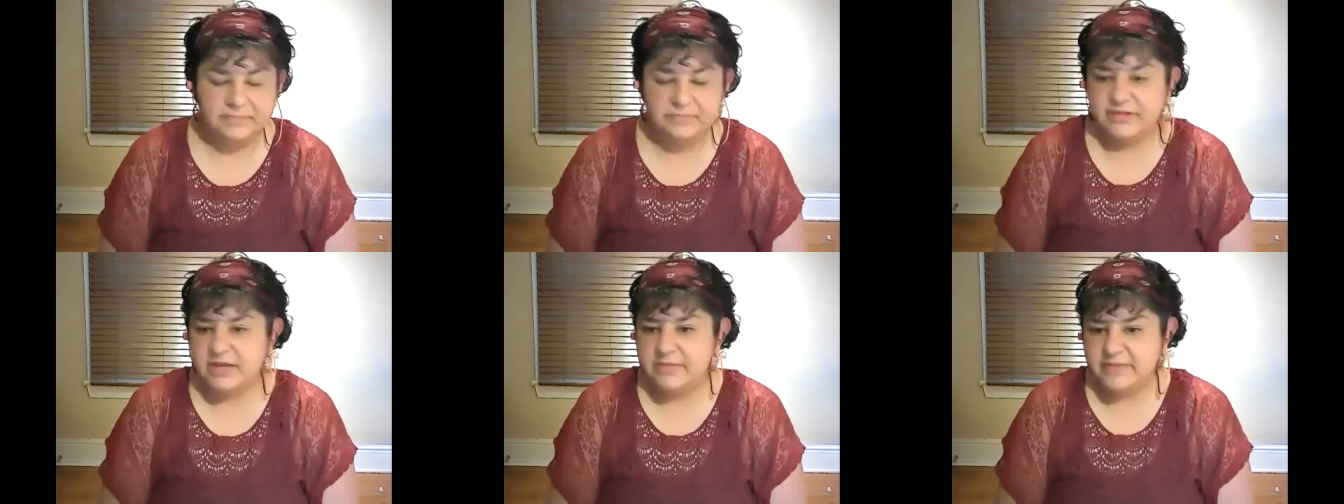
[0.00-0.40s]

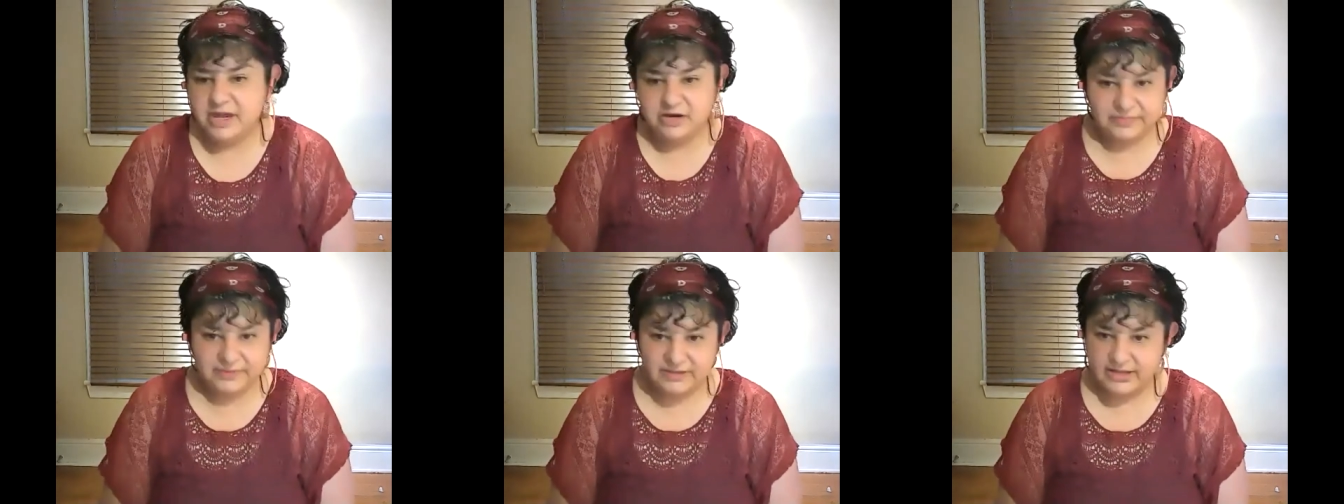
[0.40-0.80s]
They
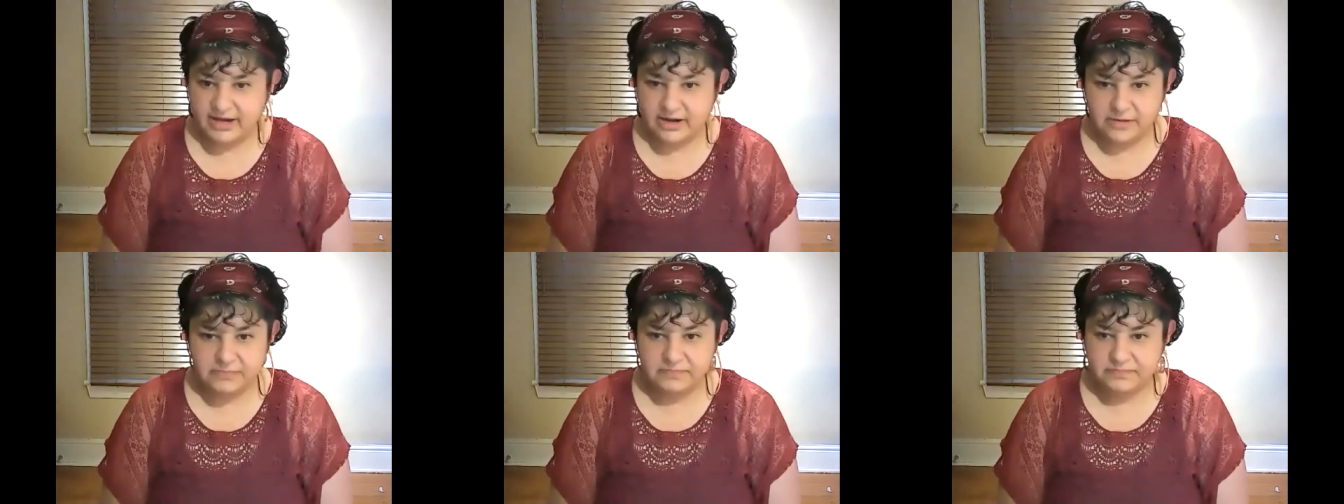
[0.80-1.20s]
might have been
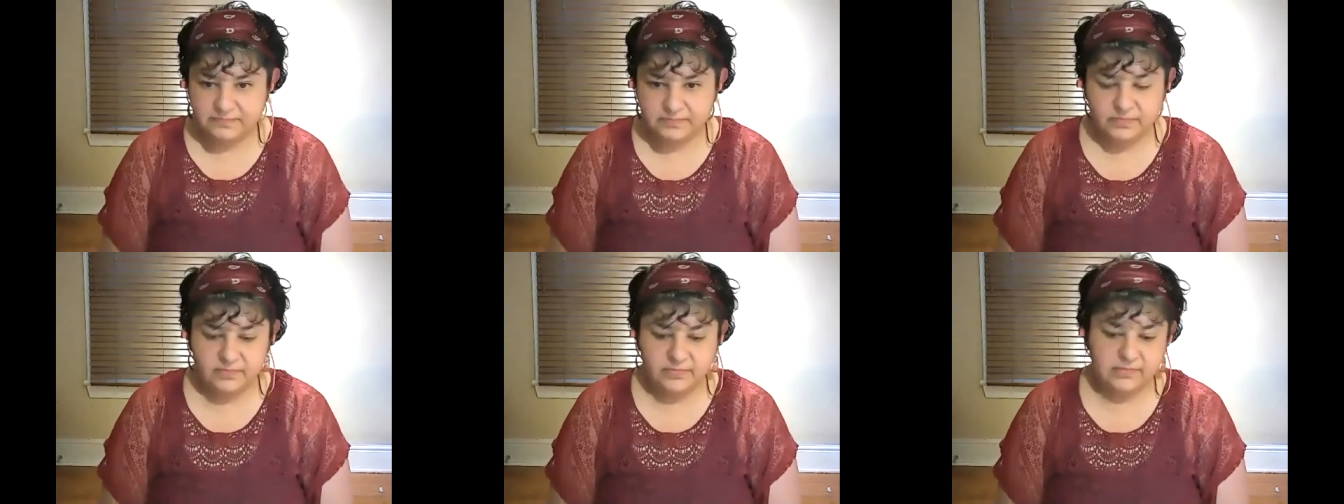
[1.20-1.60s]
there
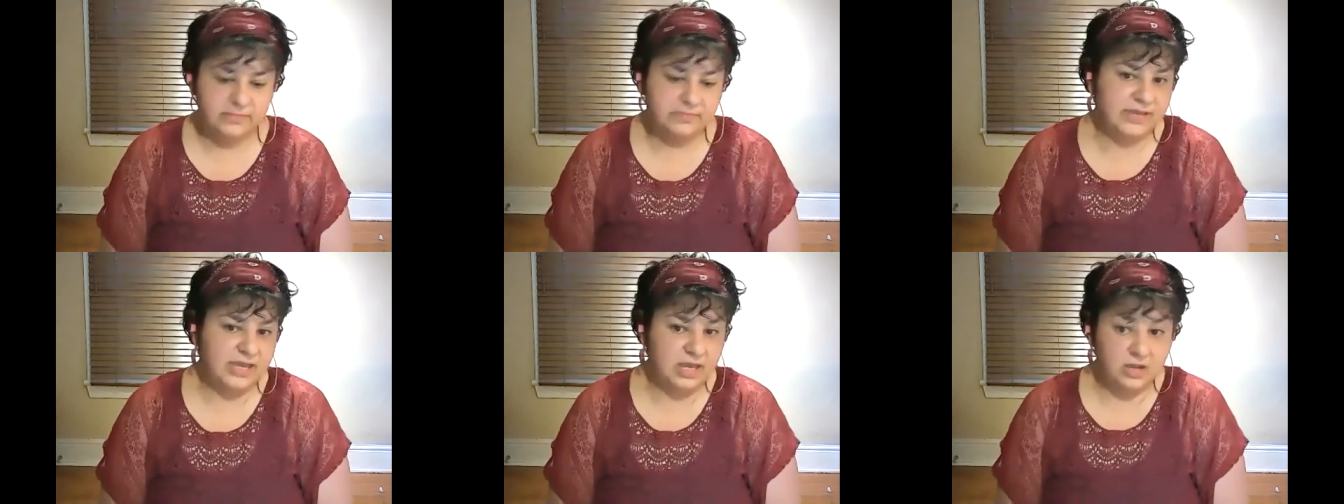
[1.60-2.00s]

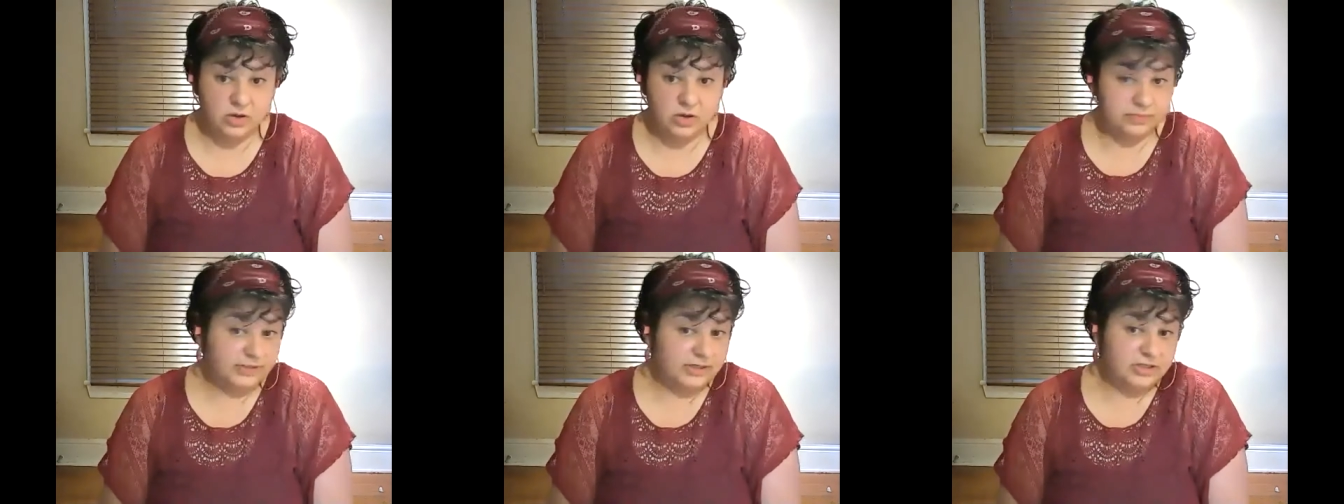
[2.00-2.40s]
being
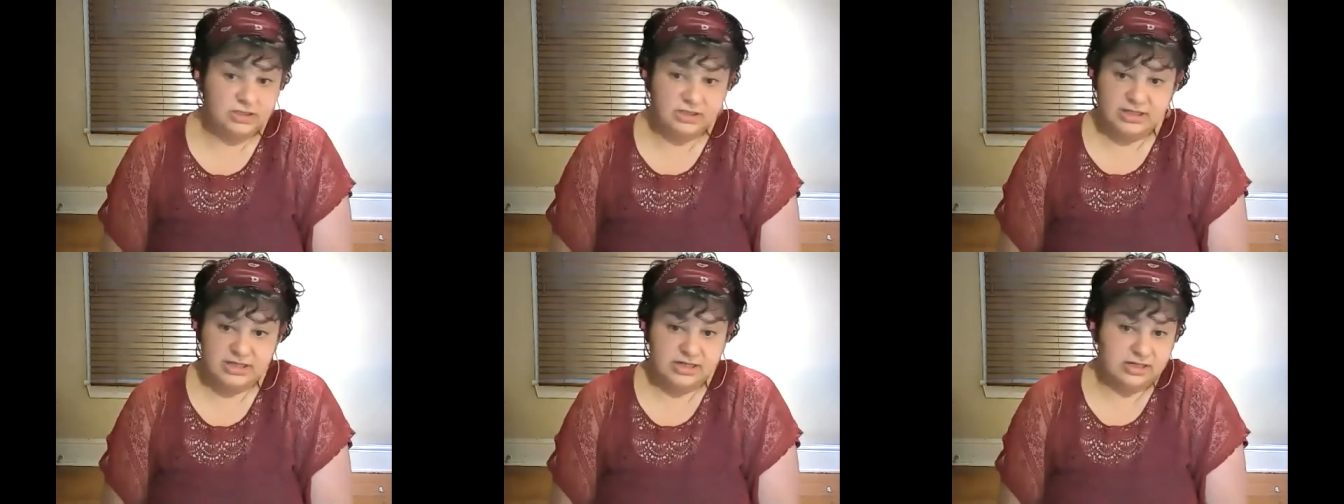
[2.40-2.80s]

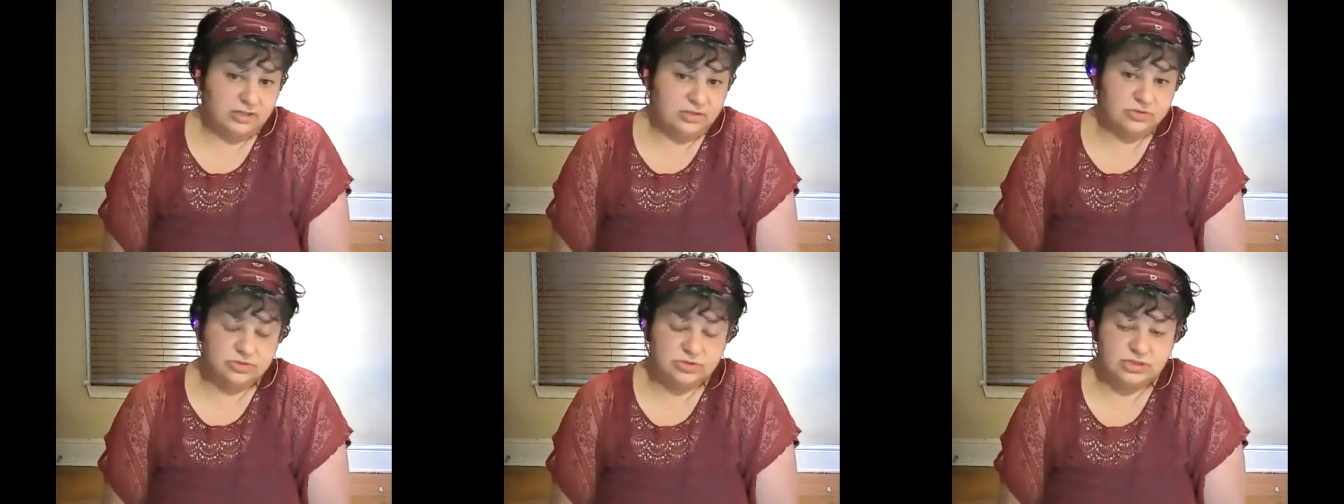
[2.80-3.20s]
completely
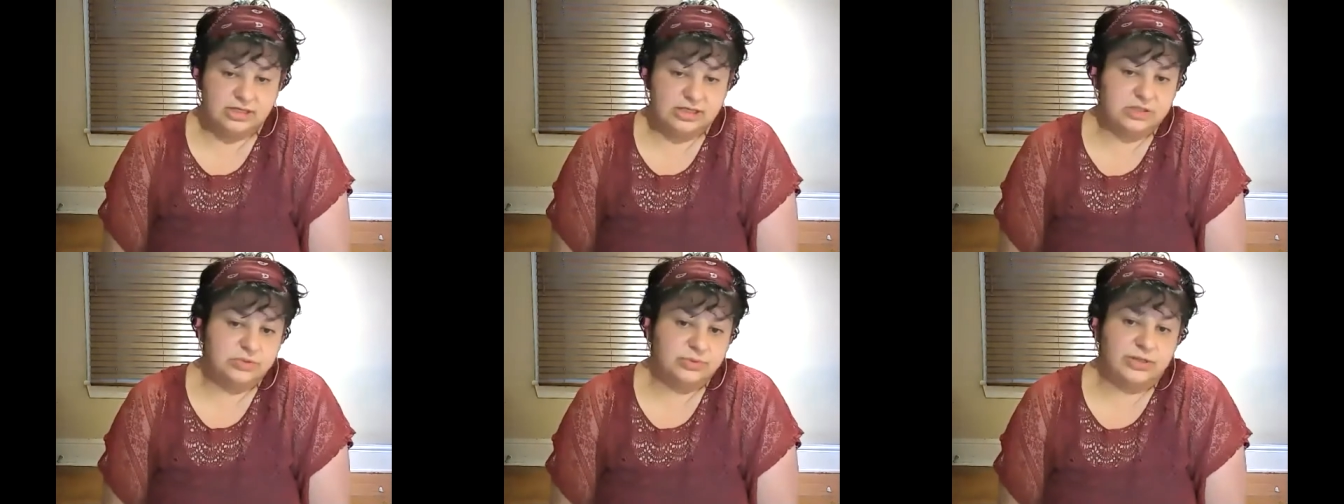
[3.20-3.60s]
neutral
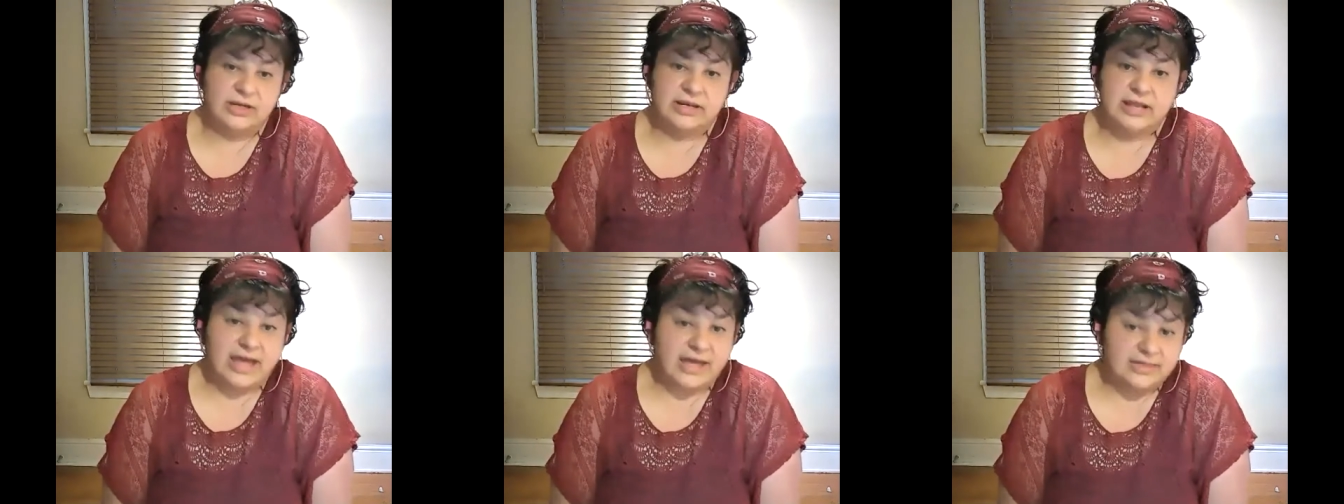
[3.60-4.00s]
and
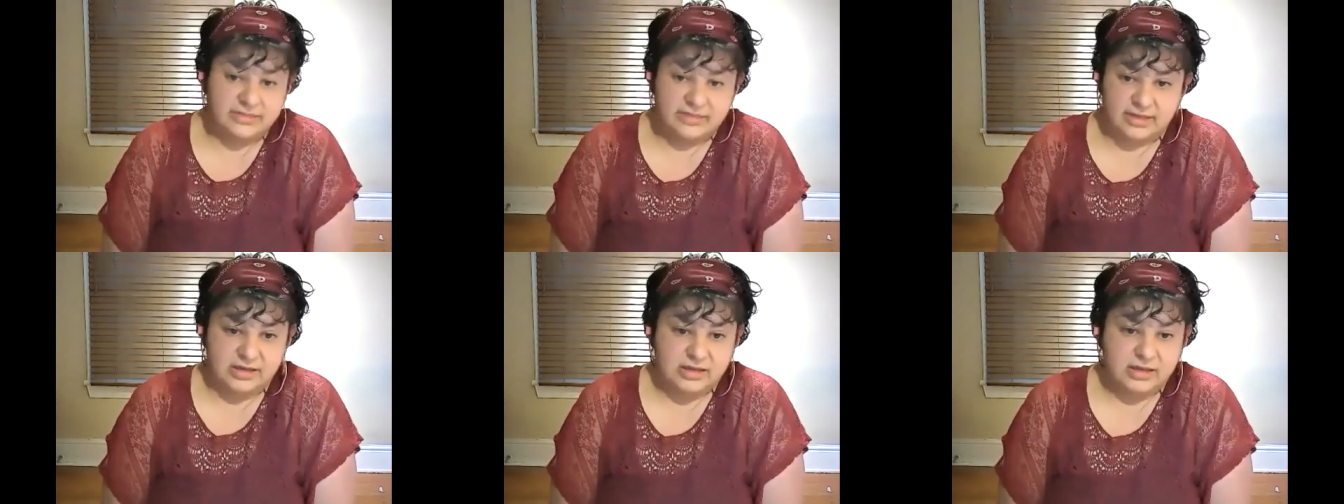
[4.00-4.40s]
doing
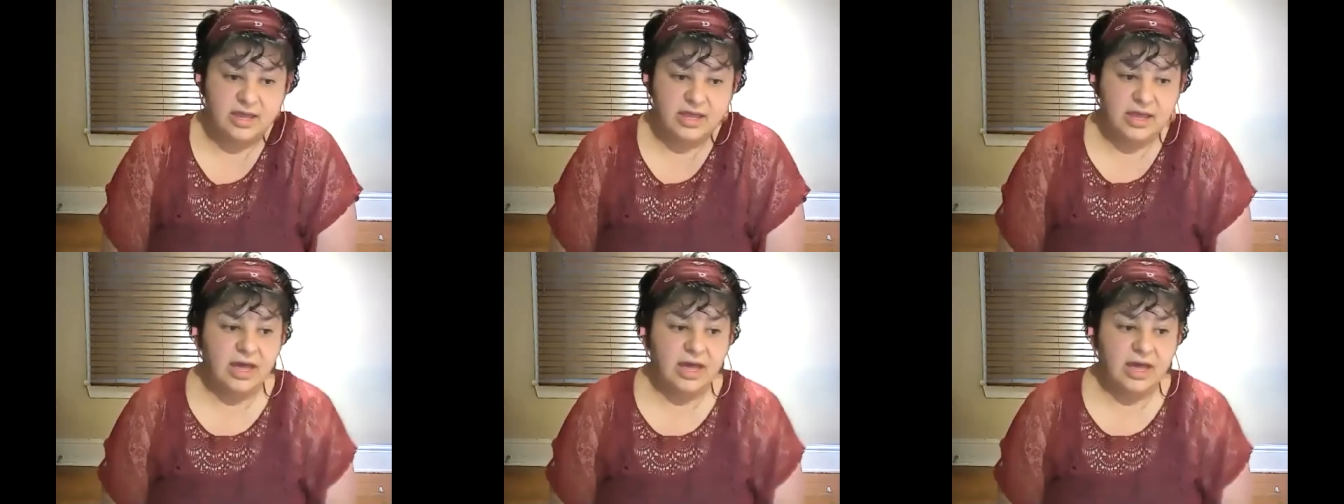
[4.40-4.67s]
nothing.